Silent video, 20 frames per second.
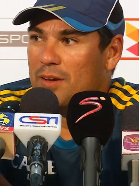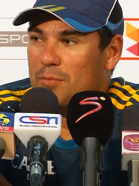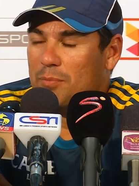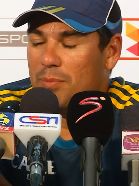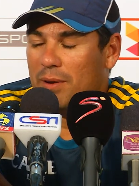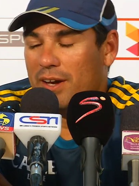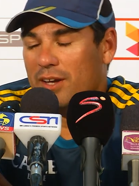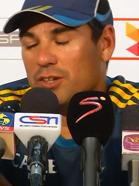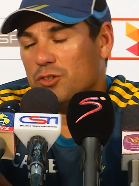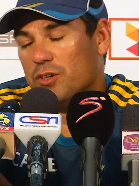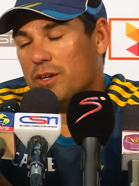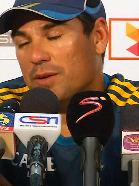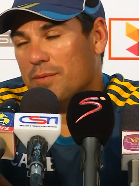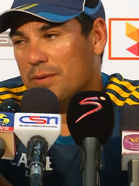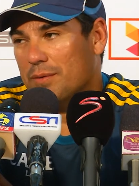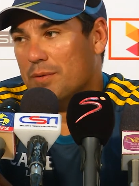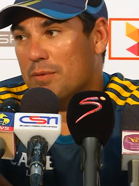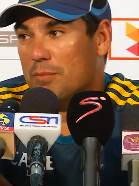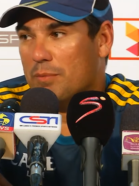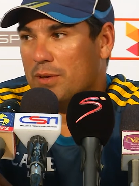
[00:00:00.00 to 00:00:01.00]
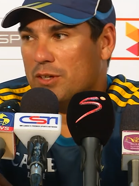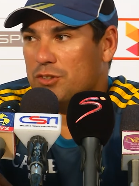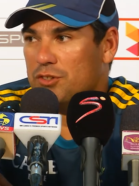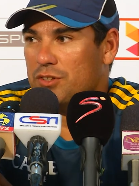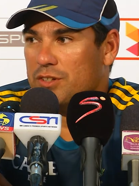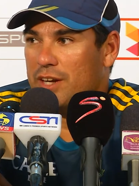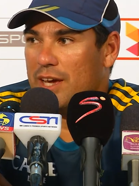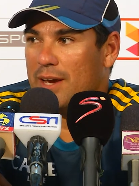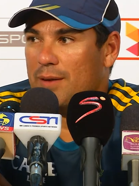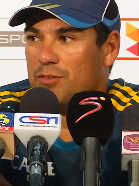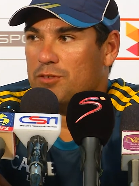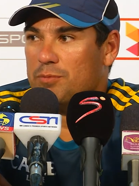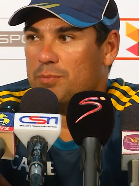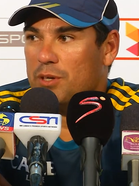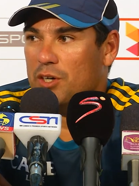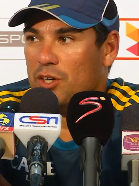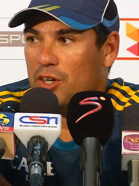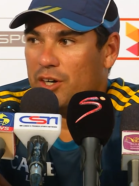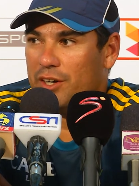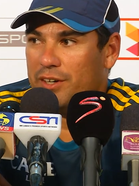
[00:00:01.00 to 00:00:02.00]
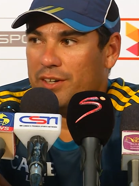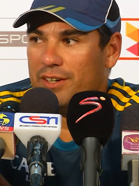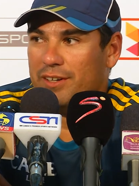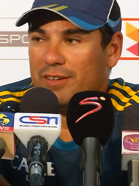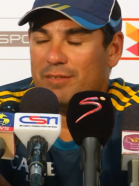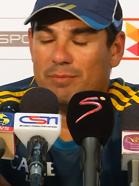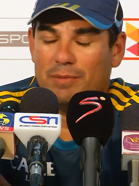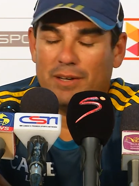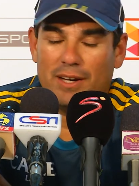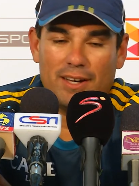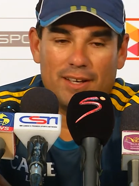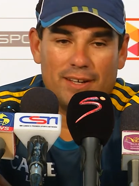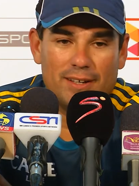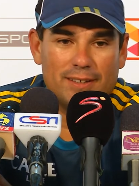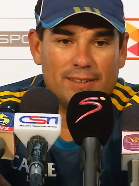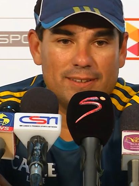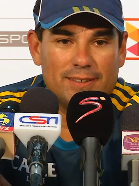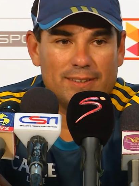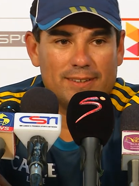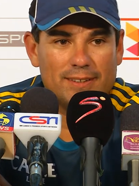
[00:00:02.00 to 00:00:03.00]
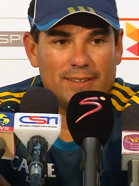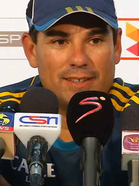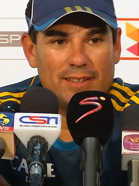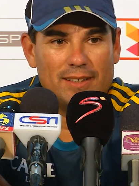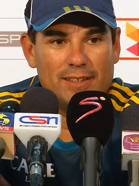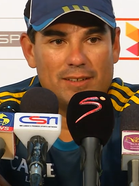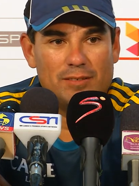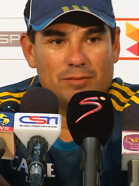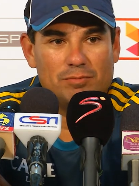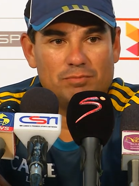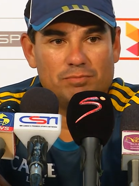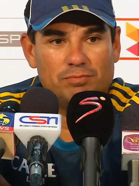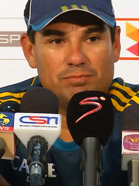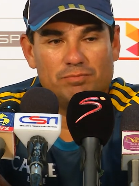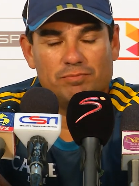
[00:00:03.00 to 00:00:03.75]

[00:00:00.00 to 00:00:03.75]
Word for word: players, and I'm, going to mention names and Miller, um,